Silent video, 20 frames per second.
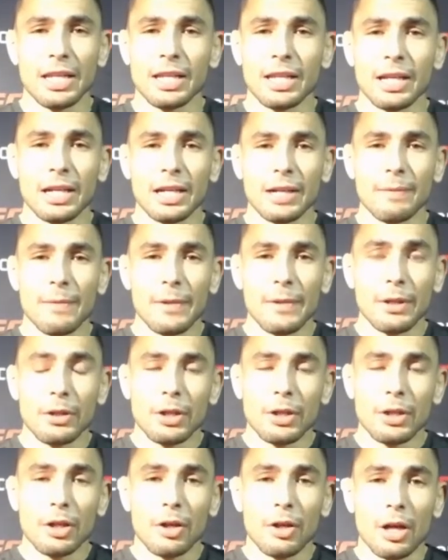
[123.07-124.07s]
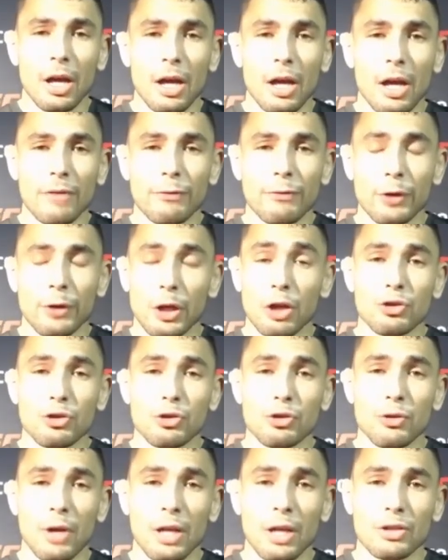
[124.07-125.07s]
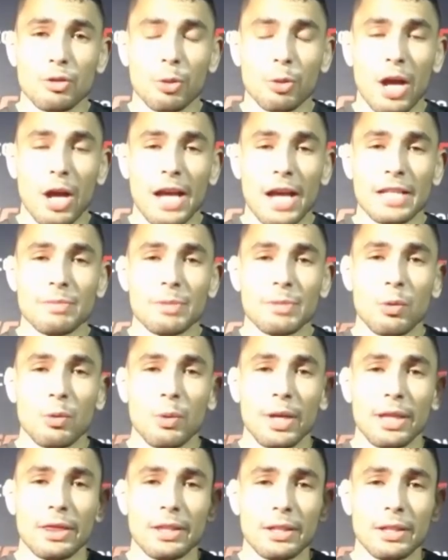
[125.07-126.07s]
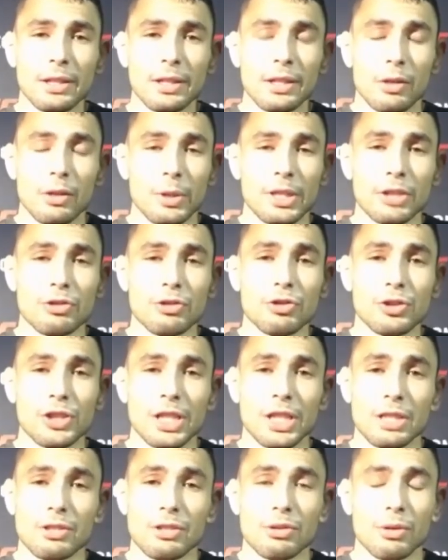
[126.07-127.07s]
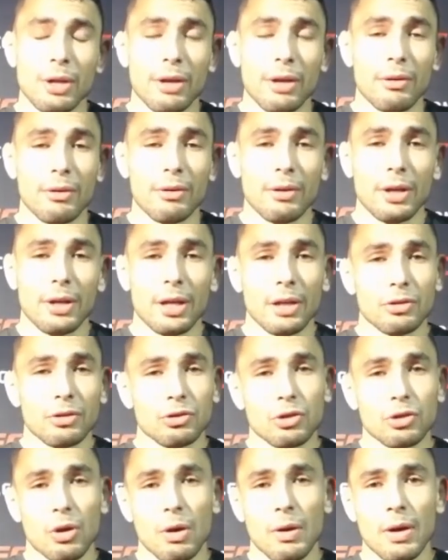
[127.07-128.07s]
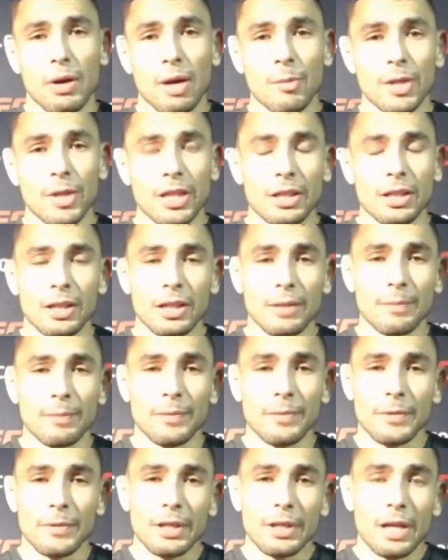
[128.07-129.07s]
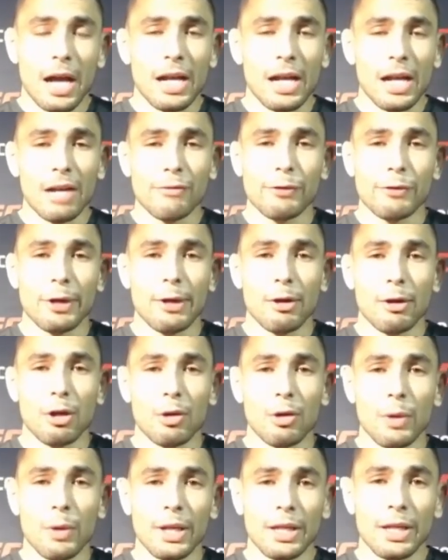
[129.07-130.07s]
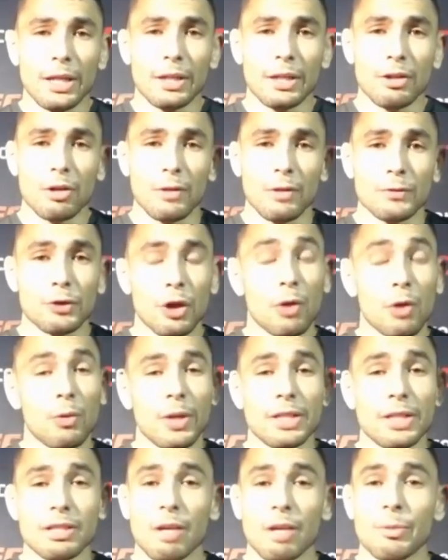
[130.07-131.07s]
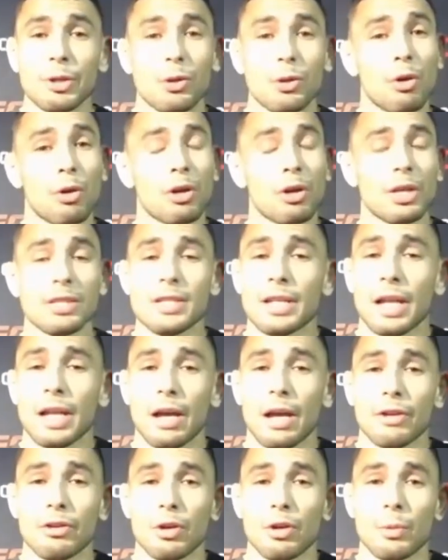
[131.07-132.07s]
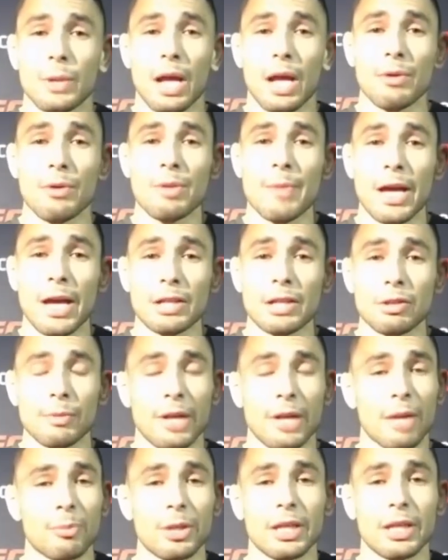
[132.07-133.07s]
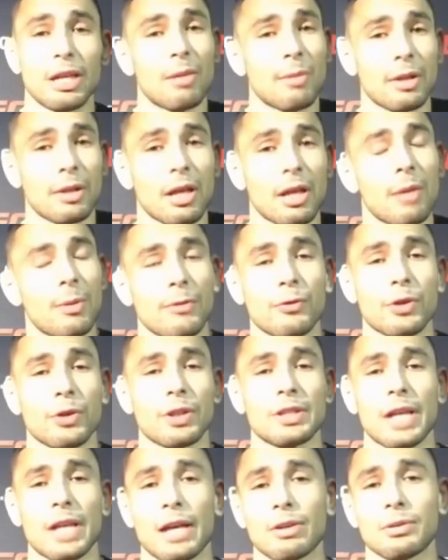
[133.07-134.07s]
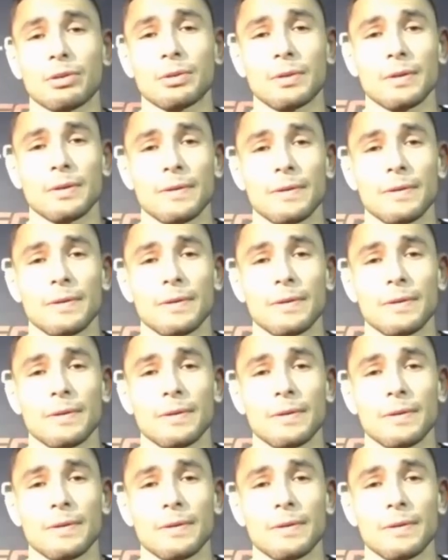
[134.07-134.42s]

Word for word: And uh, uh, surprised me with, with the jiu-jitsu. So, I mean, I got Figueroa winning. You know, if Joe wins, I'll be cool because then you know when I rematch him and I beat him, i that'll be for the title.